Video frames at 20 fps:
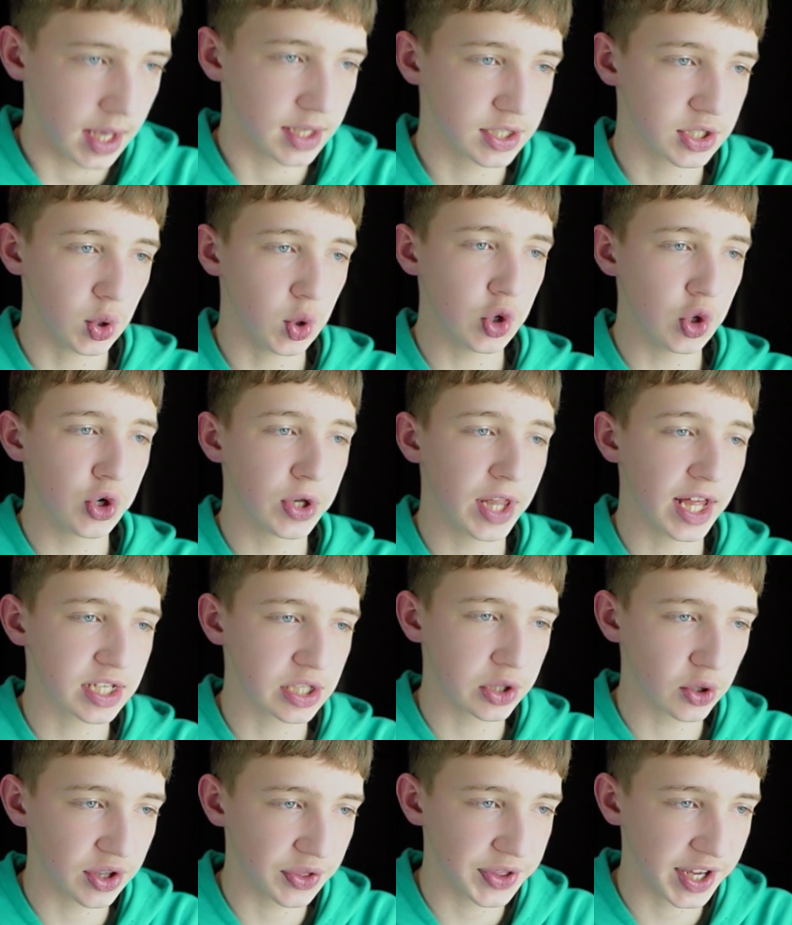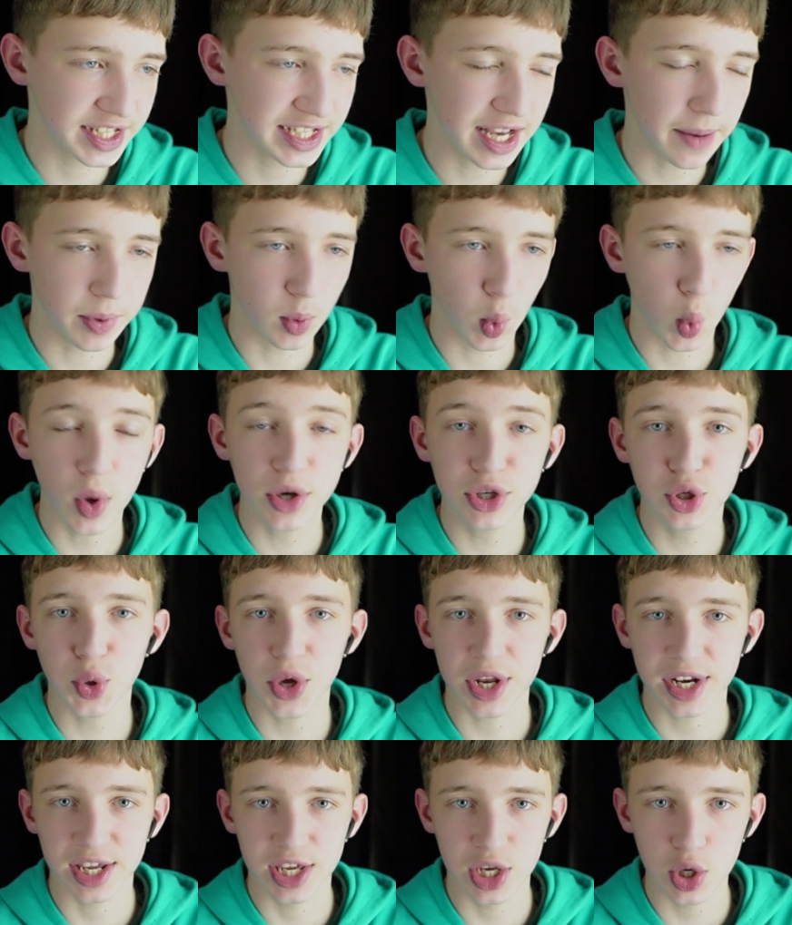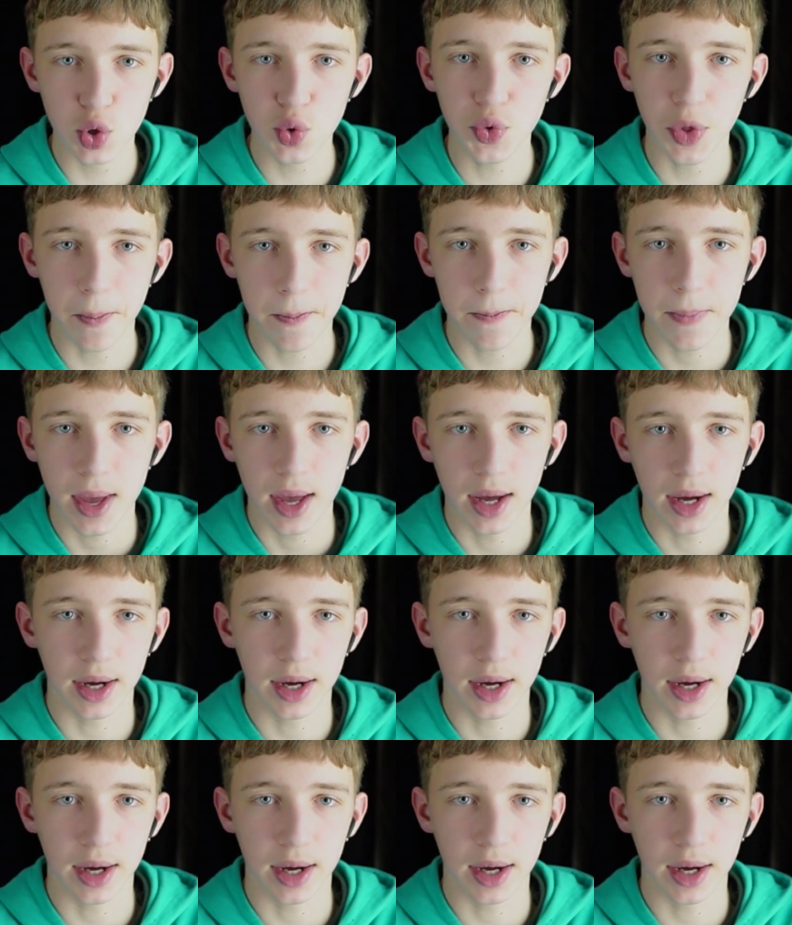So let's look at the example. We want to enqueue the